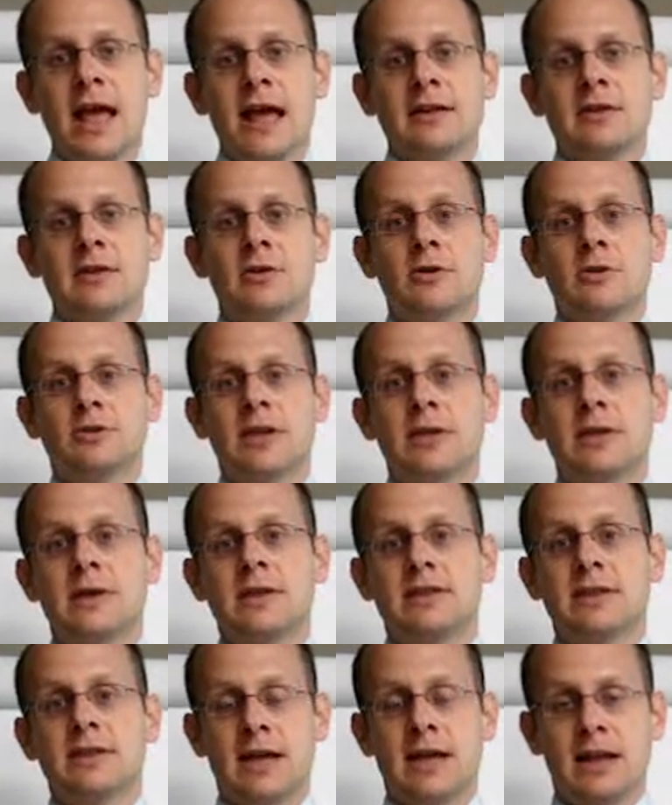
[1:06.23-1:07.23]
So they
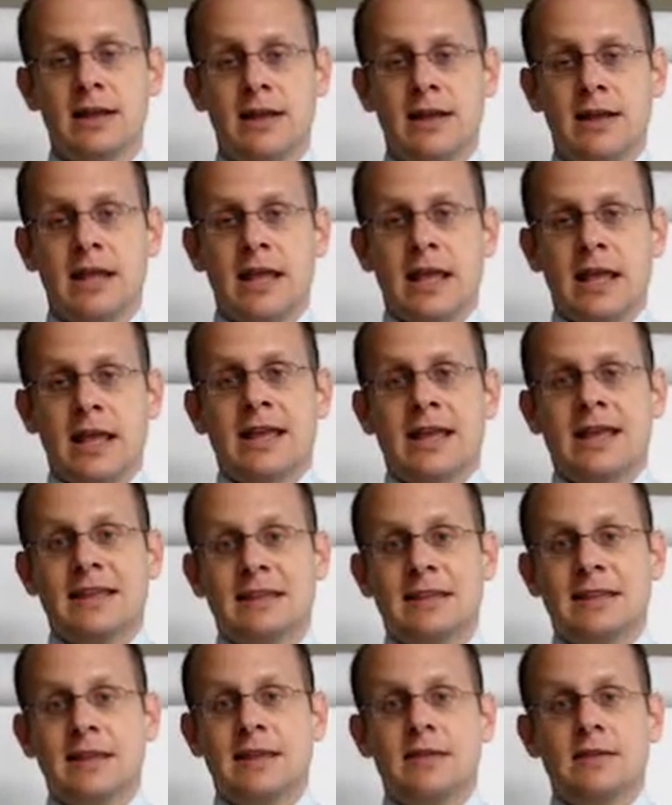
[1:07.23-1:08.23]
basically
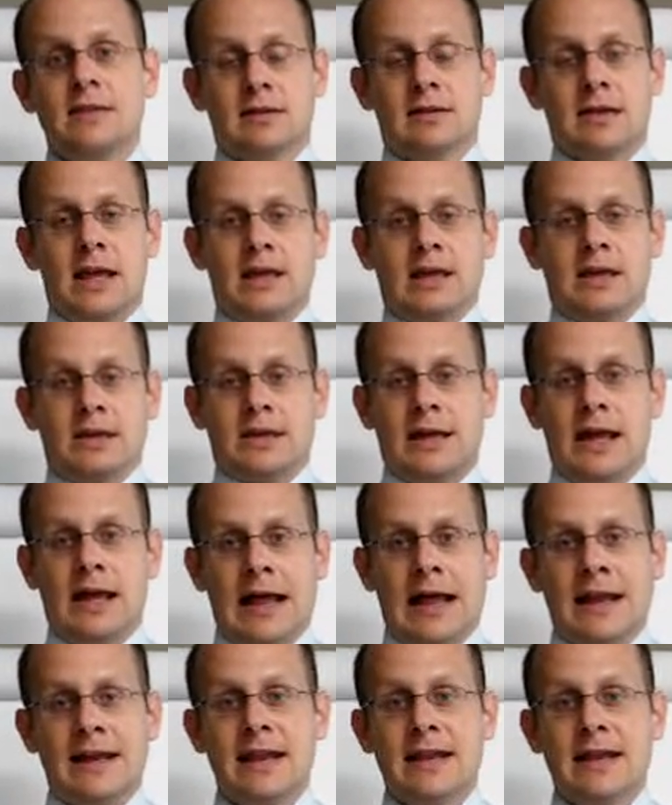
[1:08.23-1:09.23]
did like
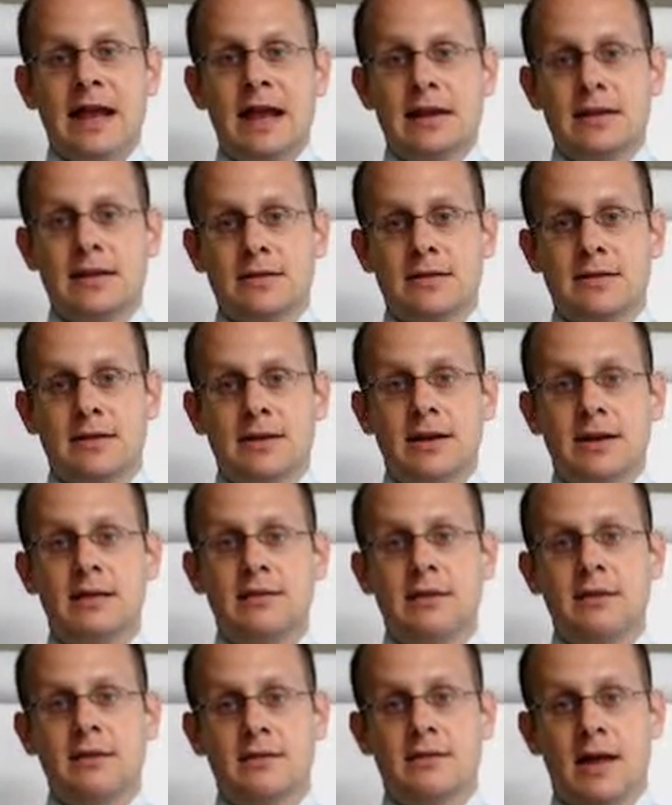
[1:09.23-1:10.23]
an analysis, an
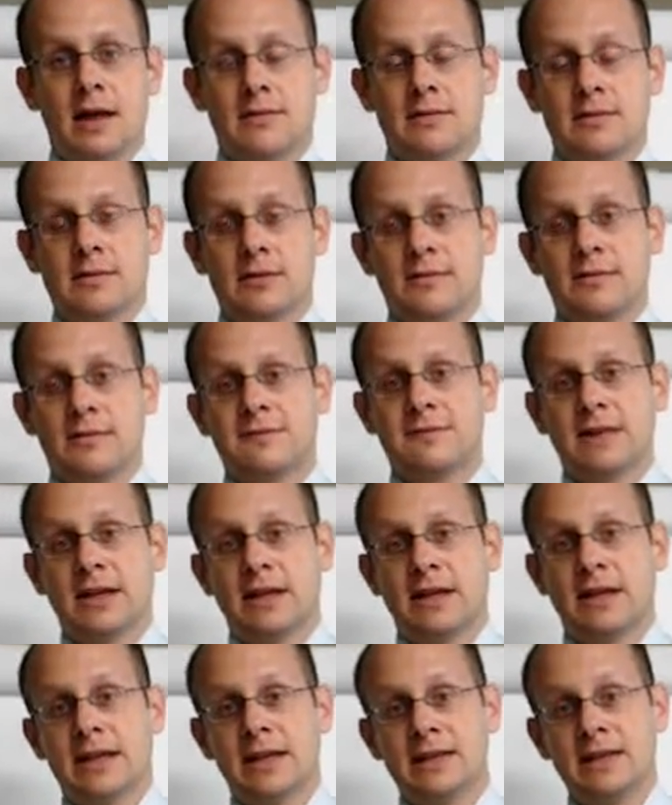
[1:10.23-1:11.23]
exercise of
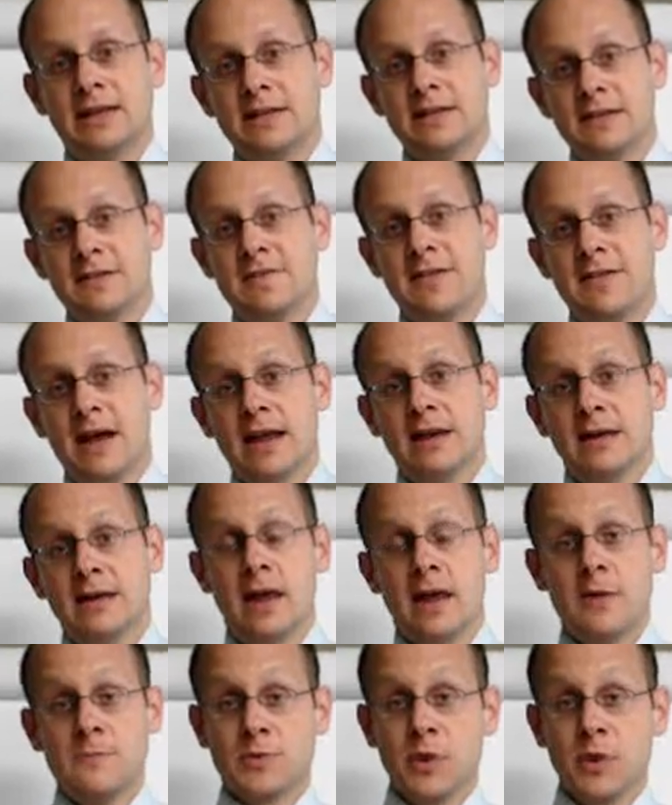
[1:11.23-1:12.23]
identifying
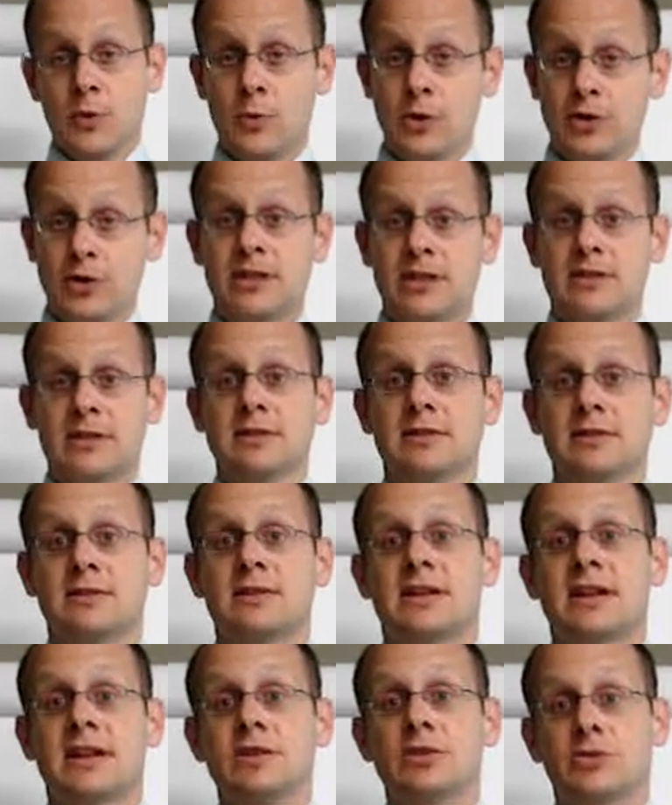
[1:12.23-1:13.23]
what these centers
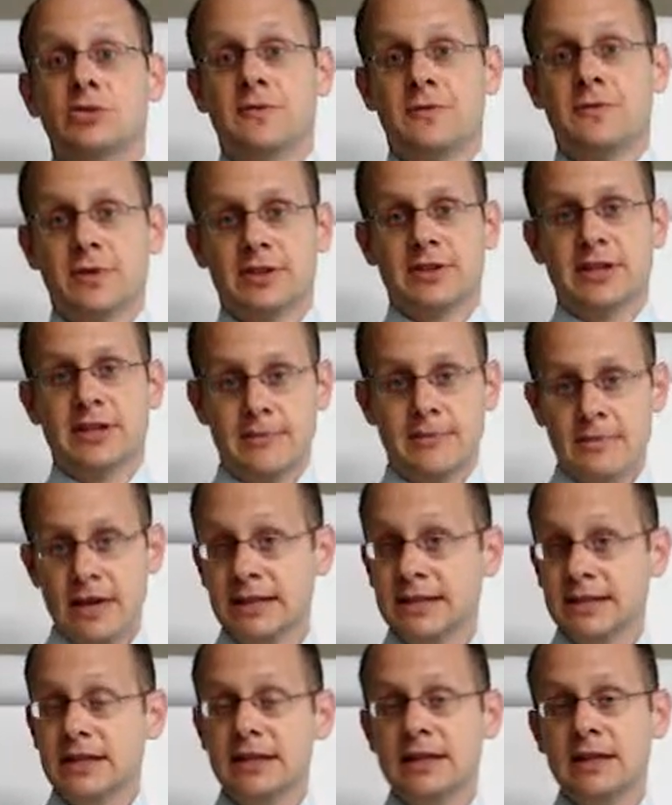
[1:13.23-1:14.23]
can do for them.
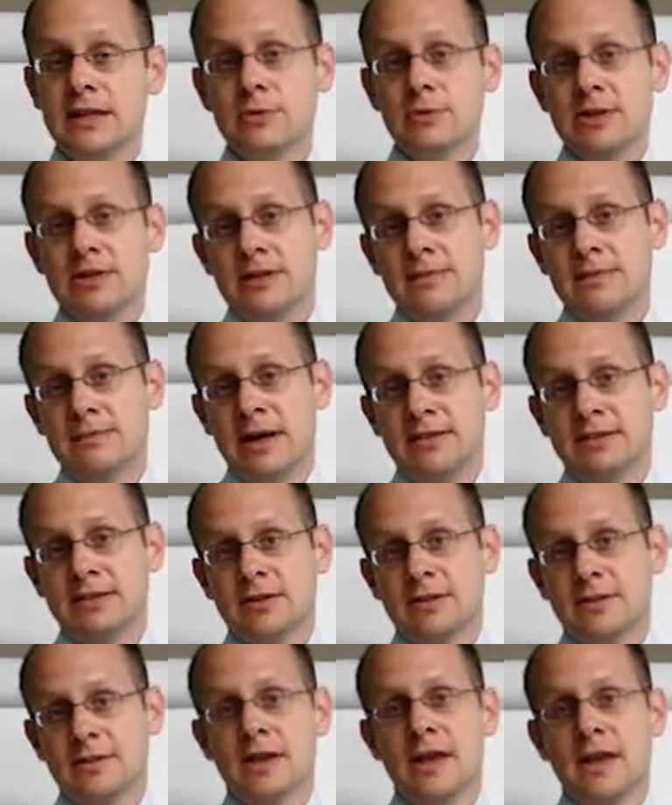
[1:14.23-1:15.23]
And then it was a matter
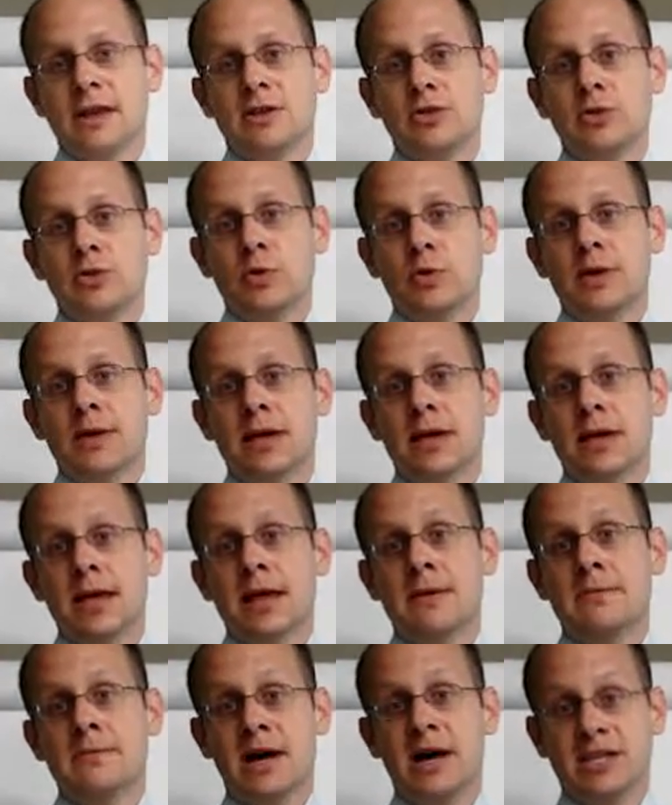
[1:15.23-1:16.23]
of doing
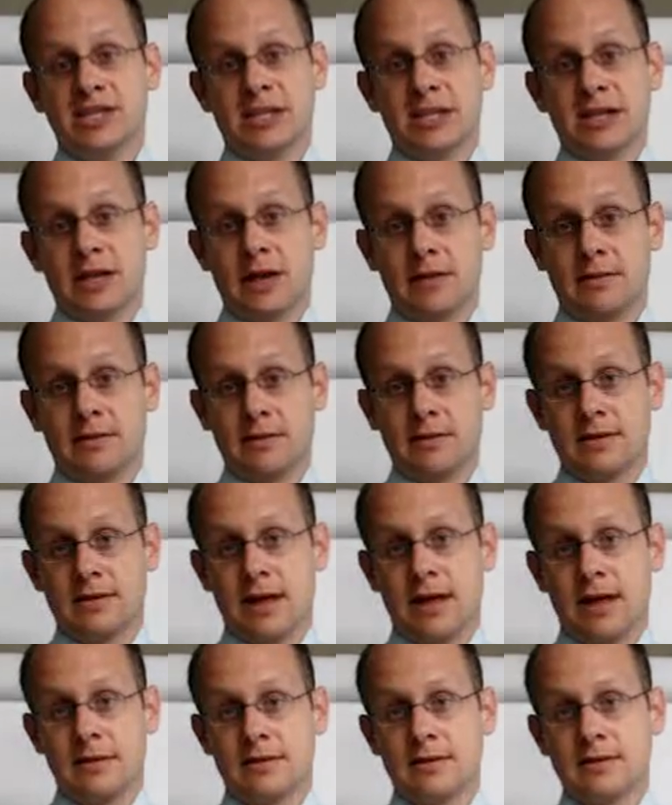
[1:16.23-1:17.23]
a matching
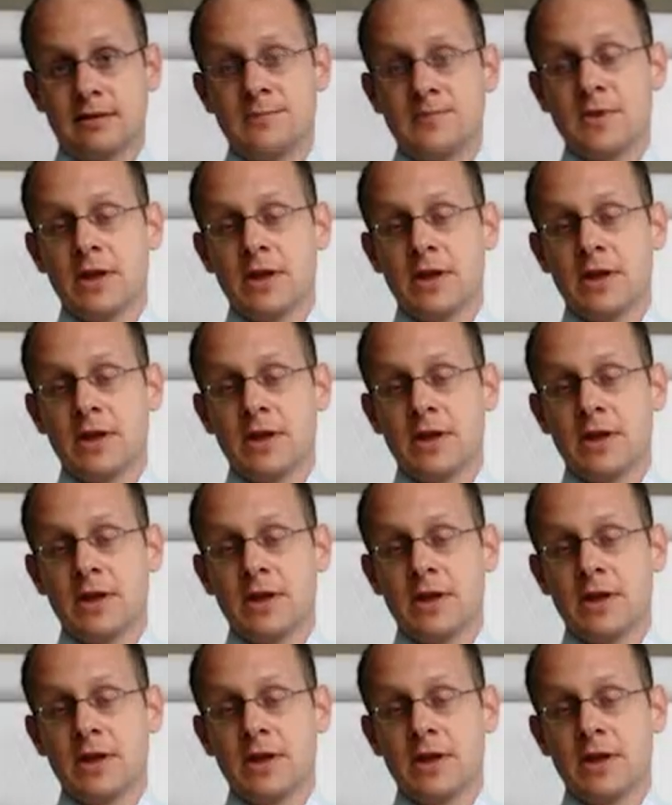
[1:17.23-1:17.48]
exercise.